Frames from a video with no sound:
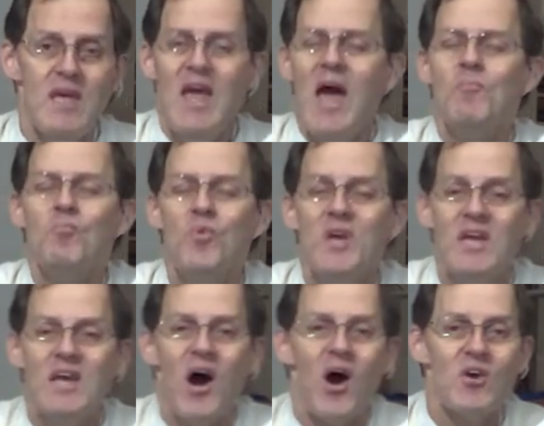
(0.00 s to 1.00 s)
And
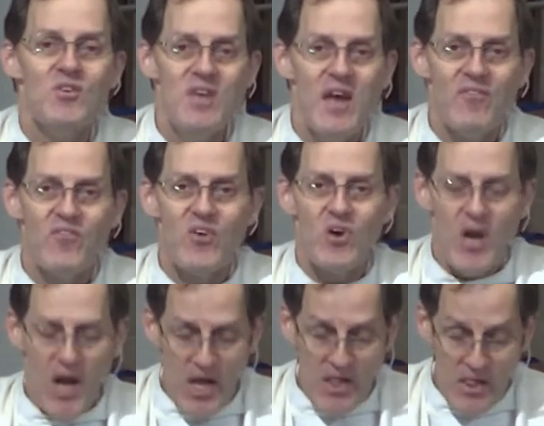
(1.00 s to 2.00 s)
we are never
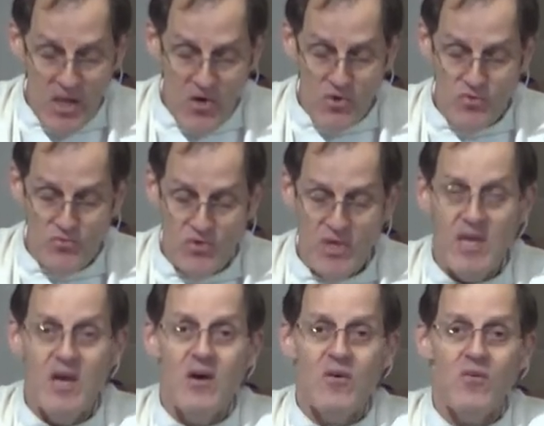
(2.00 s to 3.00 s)
alone
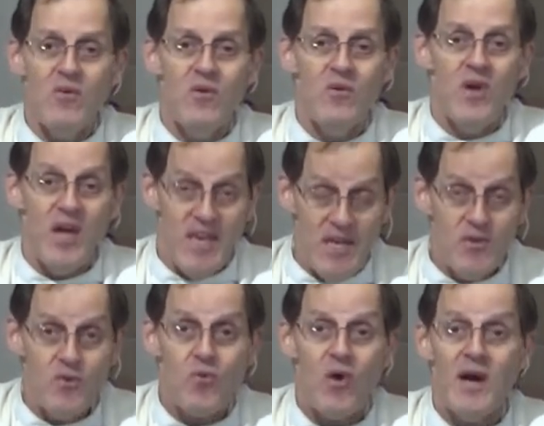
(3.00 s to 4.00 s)
and in
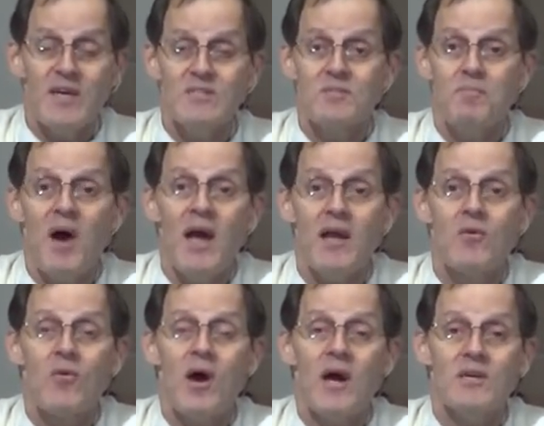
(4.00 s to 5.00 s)
Christ, by
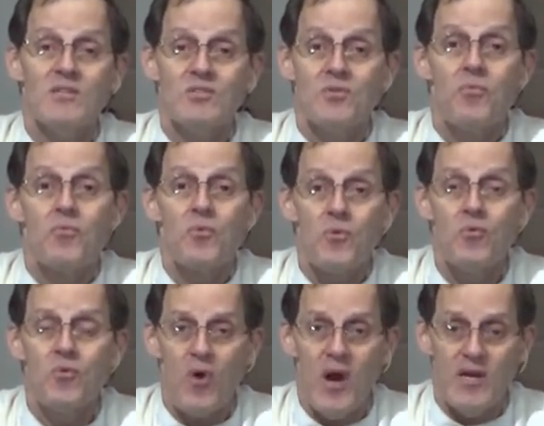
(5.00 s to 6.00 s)
Christ, through
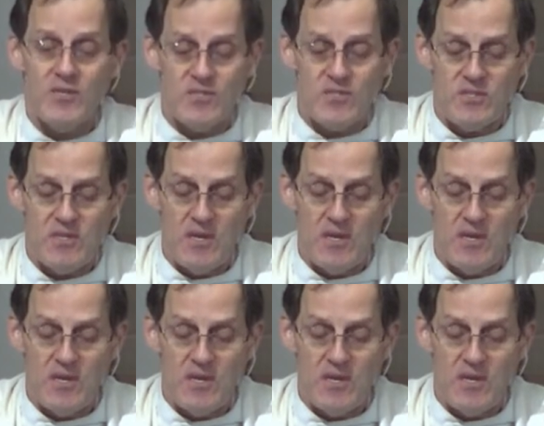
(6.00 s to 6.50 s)
Christ,